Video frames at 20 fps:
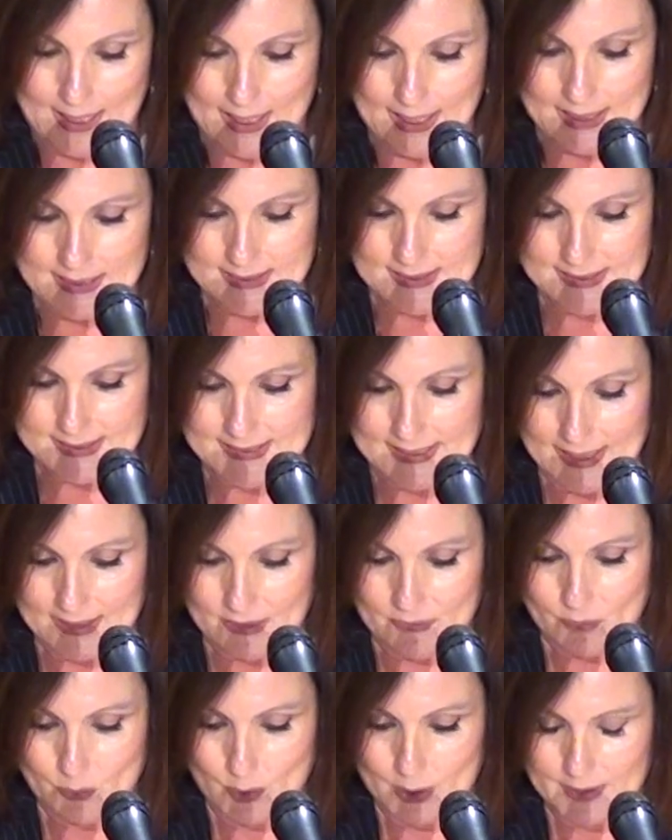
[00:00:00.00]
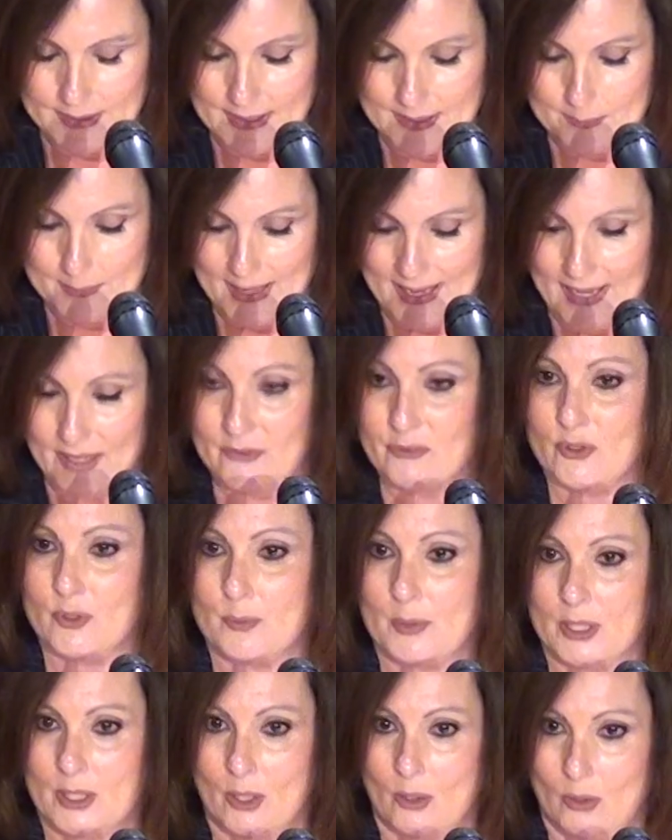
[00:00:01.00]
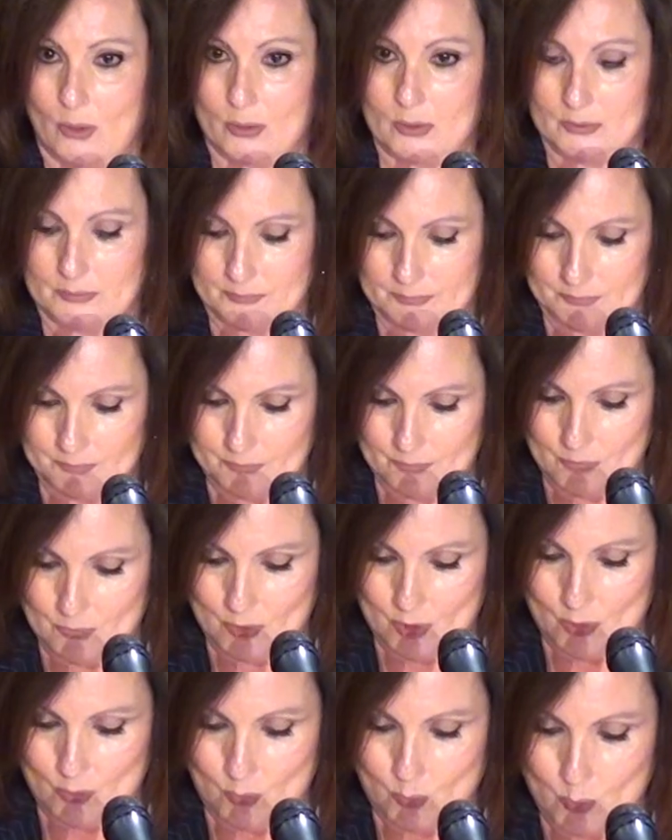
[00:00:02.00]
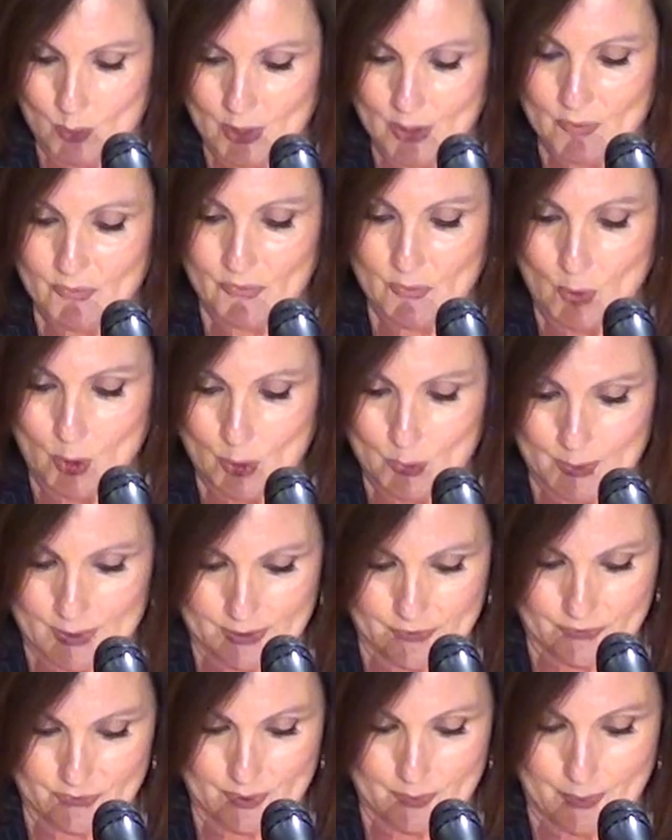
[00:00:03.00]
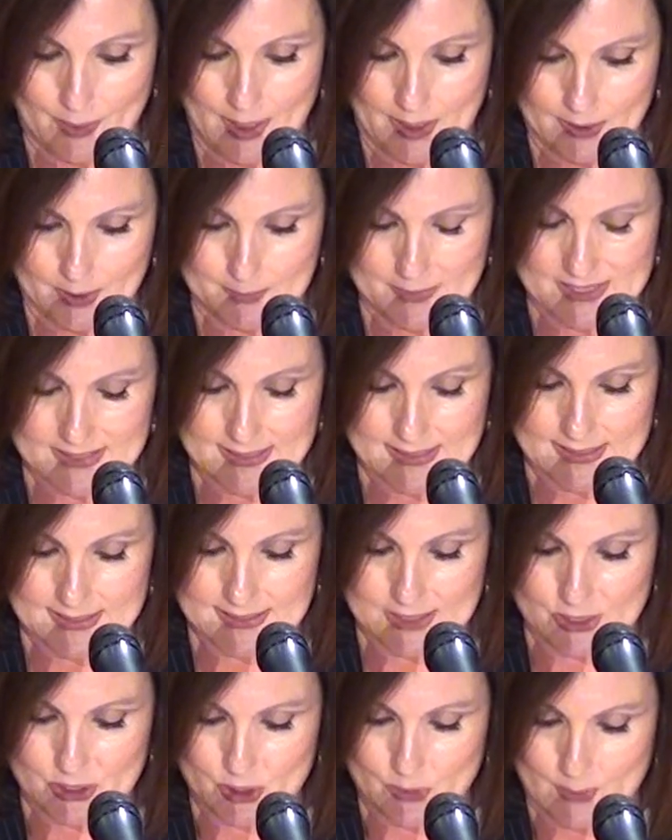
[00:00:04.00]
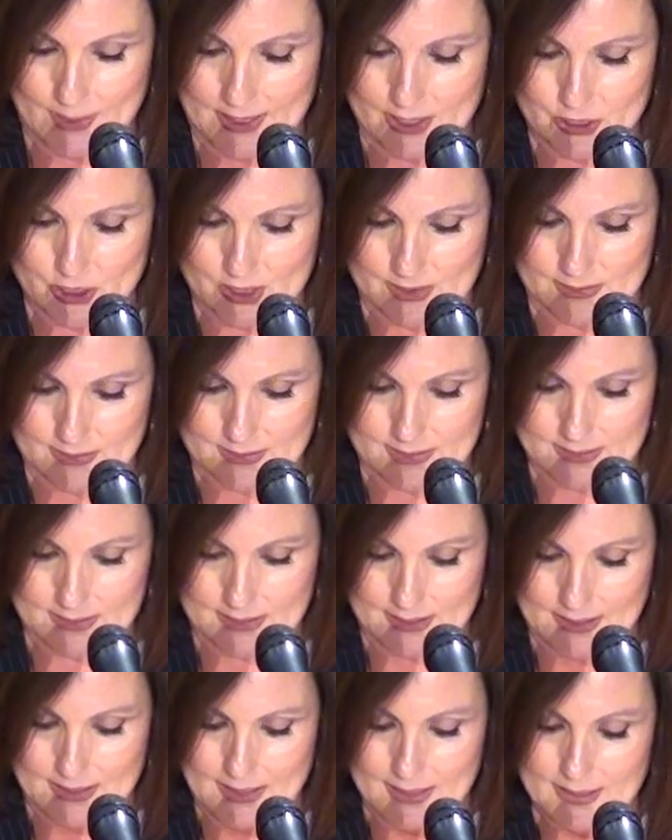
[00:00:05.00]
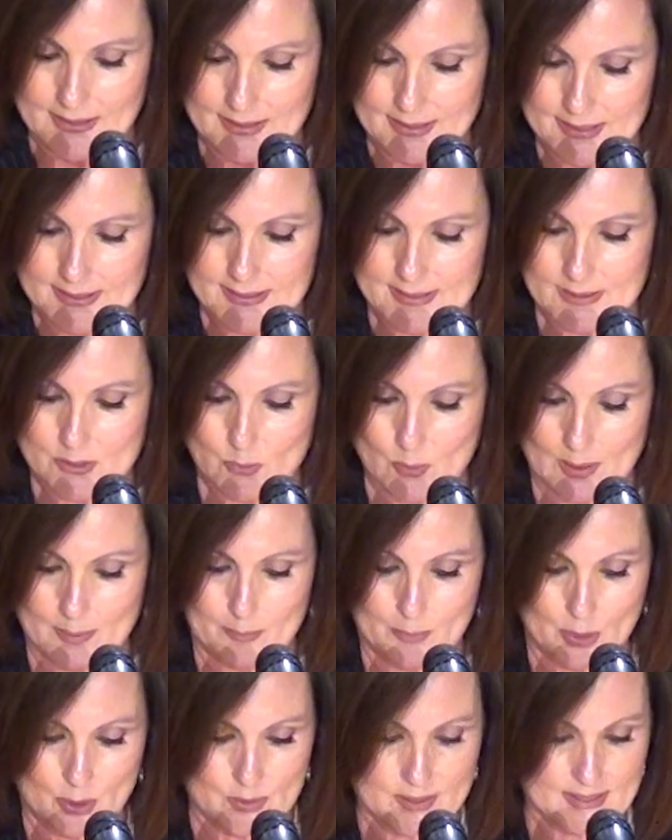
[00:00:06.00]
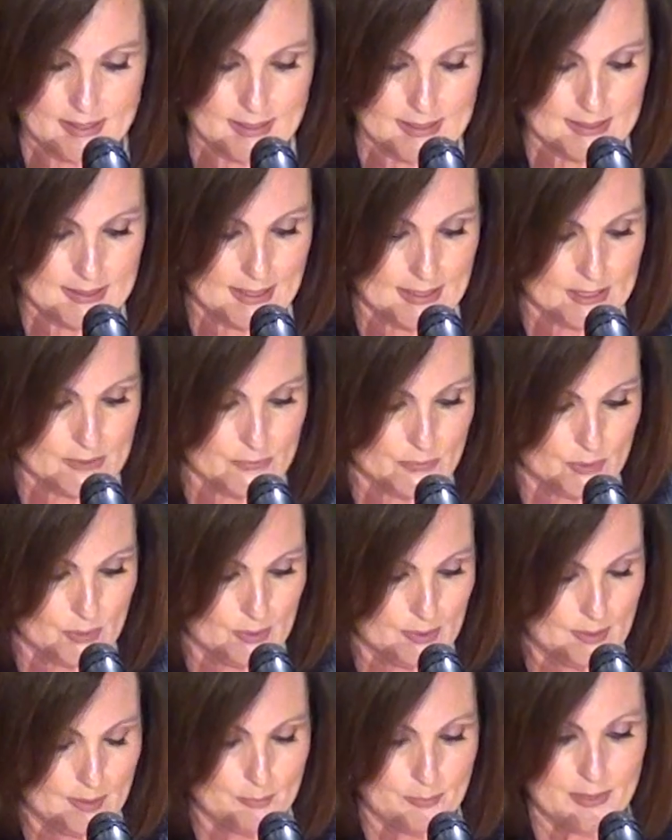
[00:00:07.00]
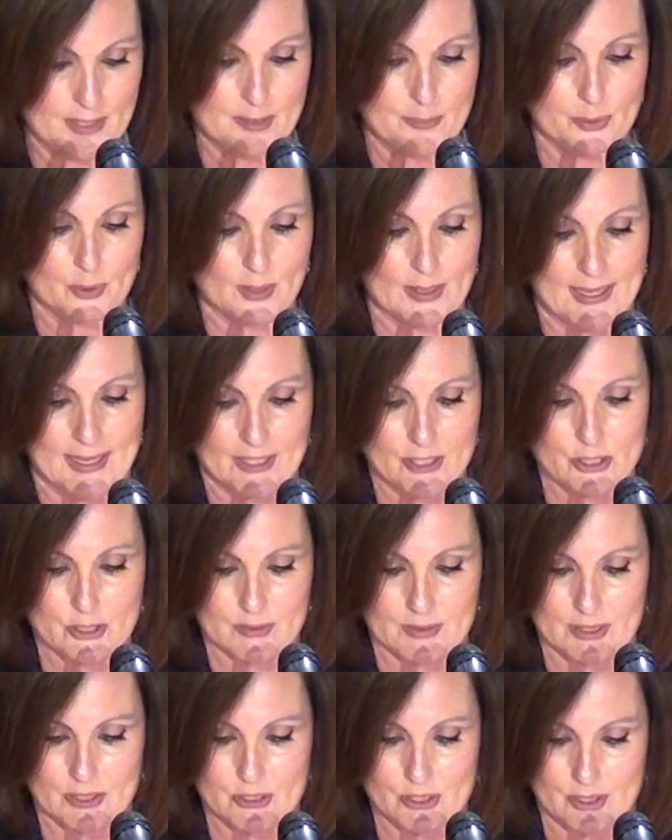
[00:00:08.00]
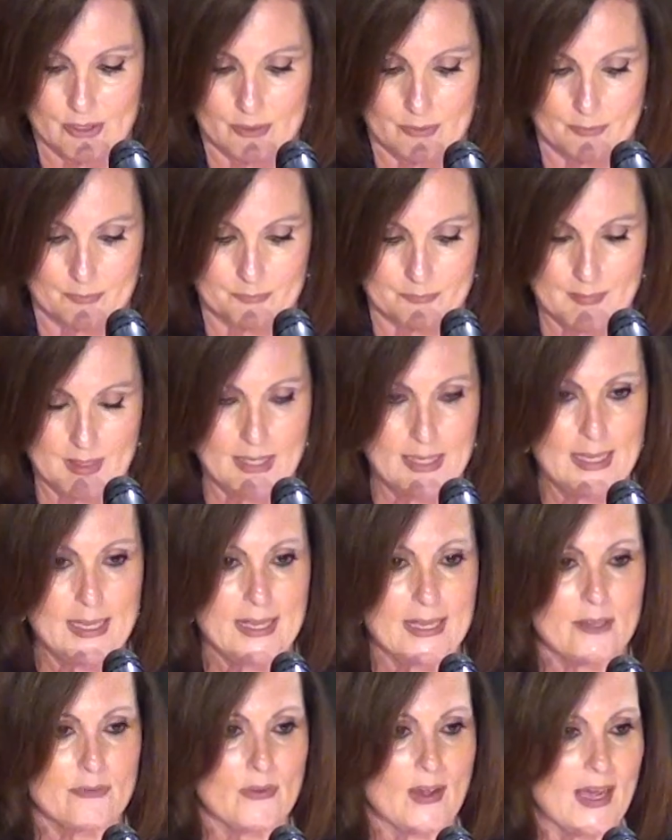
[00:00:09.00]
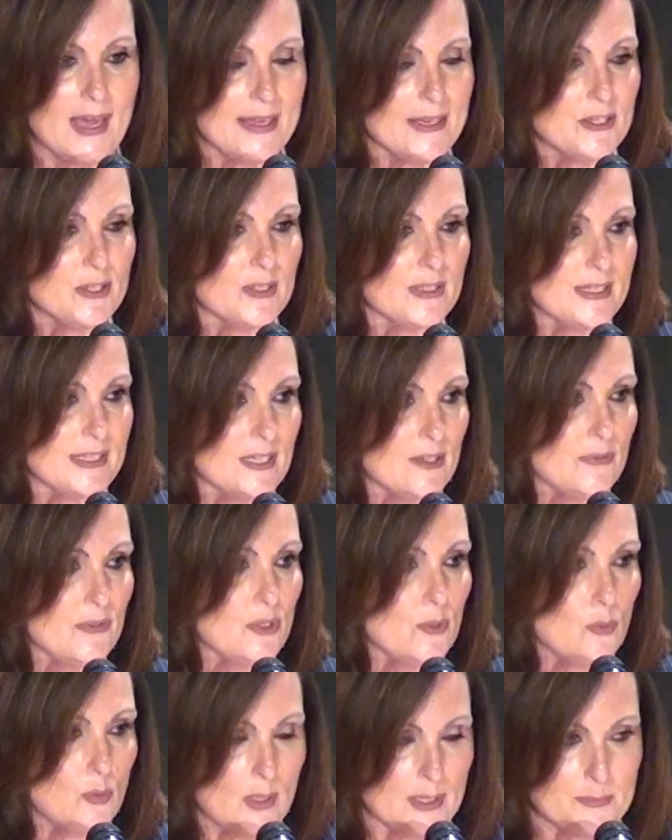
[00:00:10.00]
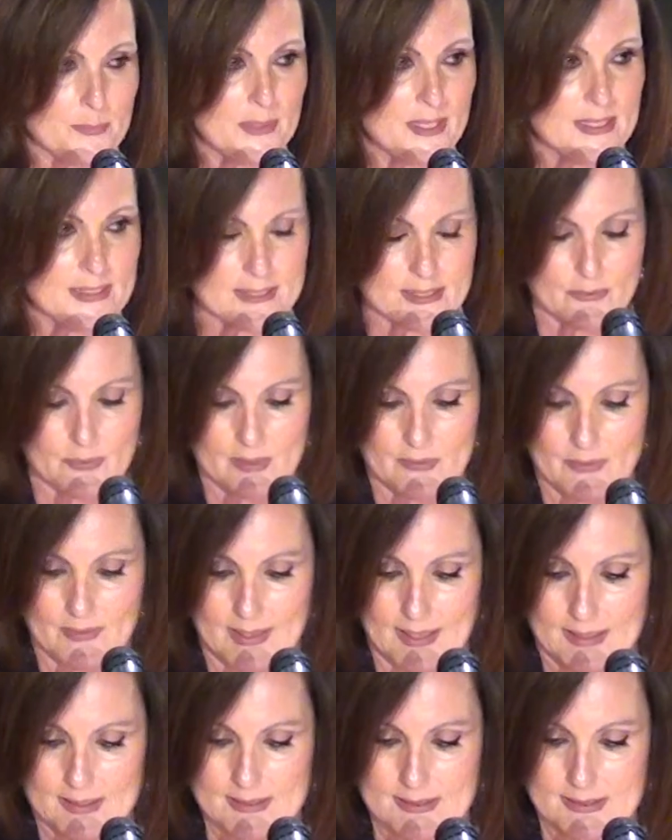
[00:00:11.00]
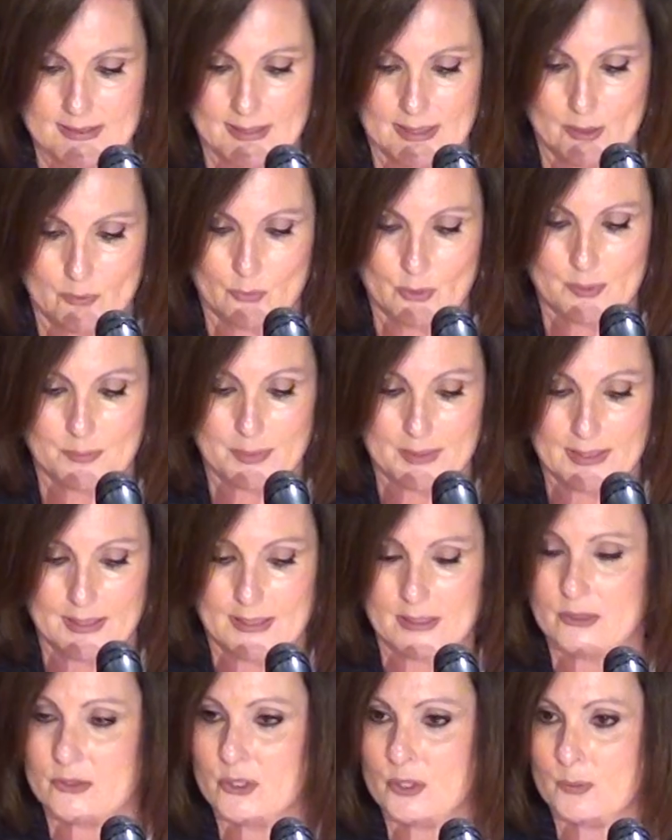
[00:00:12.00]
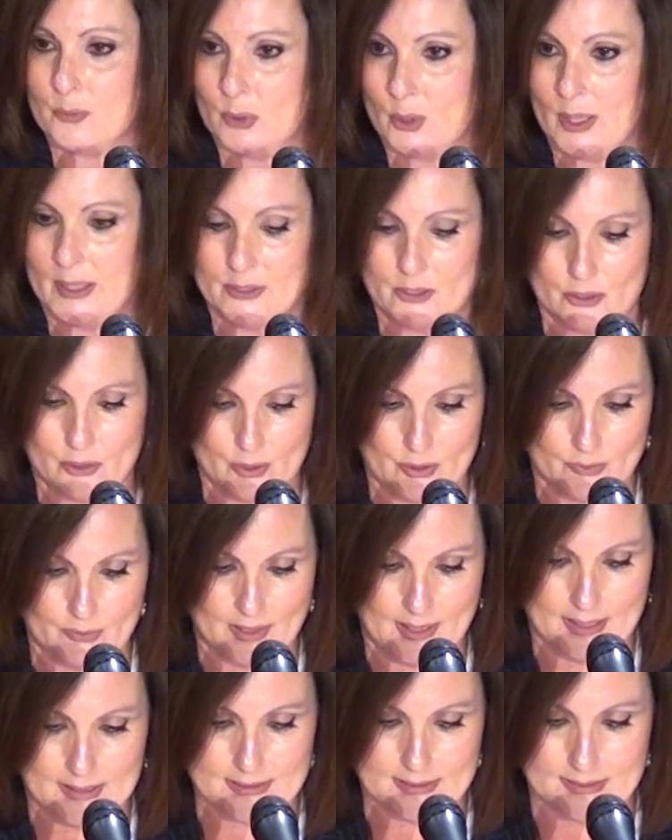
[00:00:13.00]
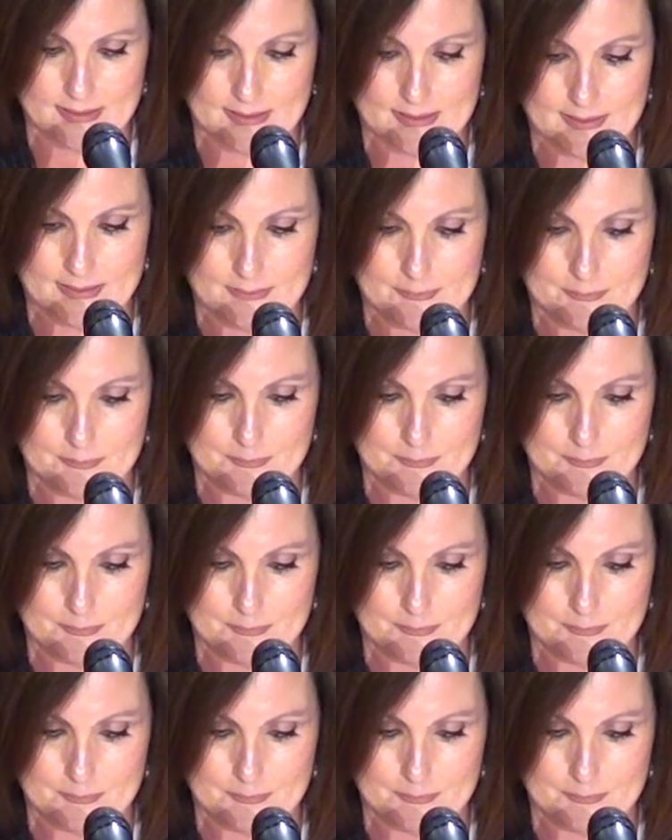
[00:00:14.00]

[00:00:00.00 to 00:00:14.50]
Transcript: Instead of working back from a goal, work forward from promising situations. This is what most successful people actually do. If I could give you one piece of advice, it would be to broaden your horizons.